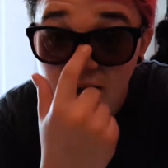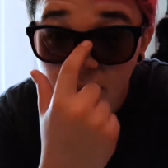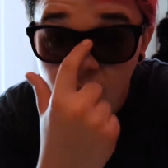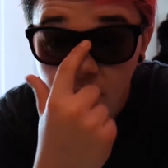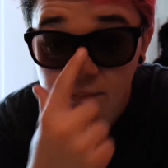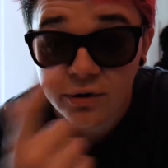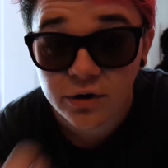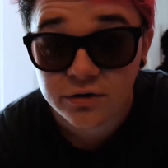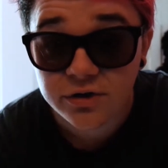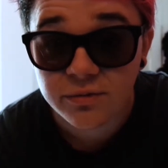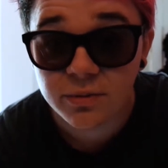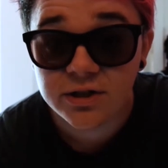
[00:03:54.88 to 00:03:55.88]
a camera I'm
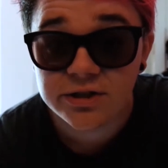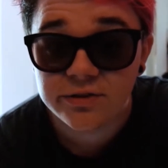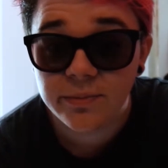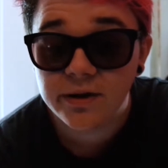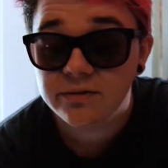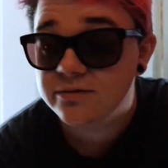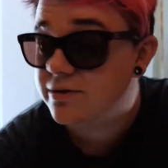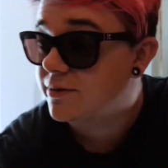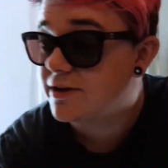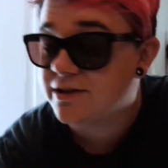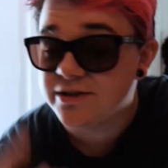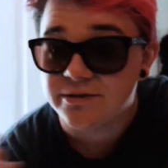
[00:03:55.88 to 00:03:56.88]
not too precious about, so
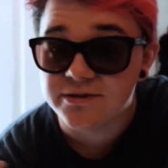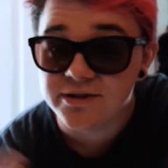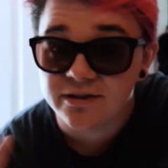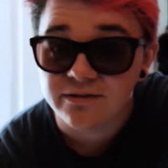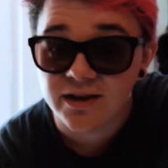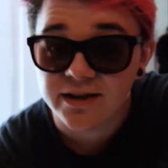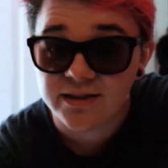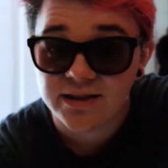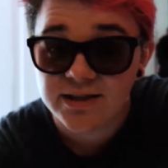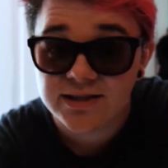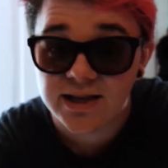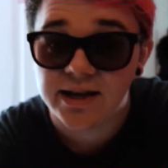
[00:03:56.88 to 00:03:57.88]
I can do stuff like
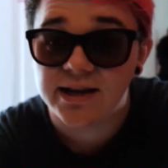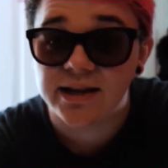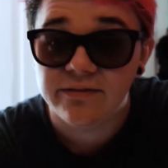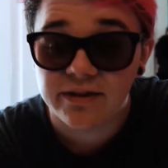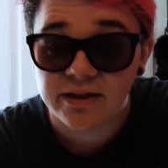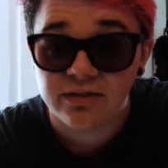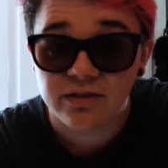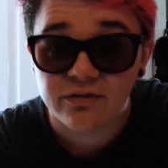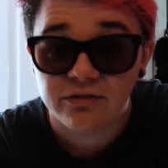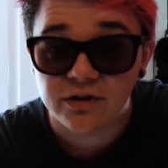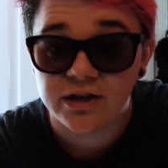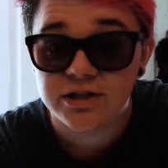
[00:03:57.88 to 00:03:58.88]
this and leave it in the
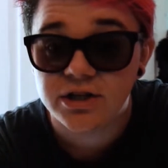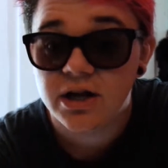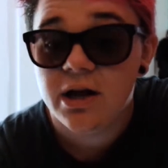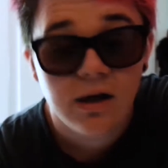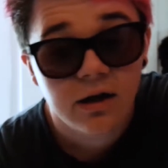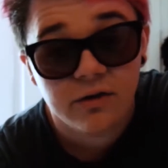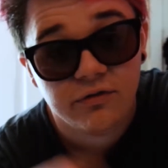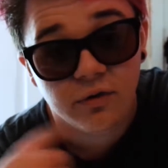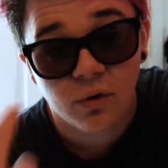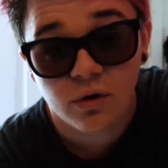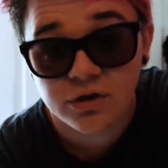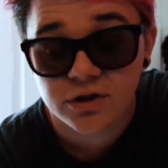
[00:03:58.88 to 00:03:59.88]
fridge
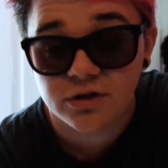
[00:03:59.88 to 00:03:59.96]
for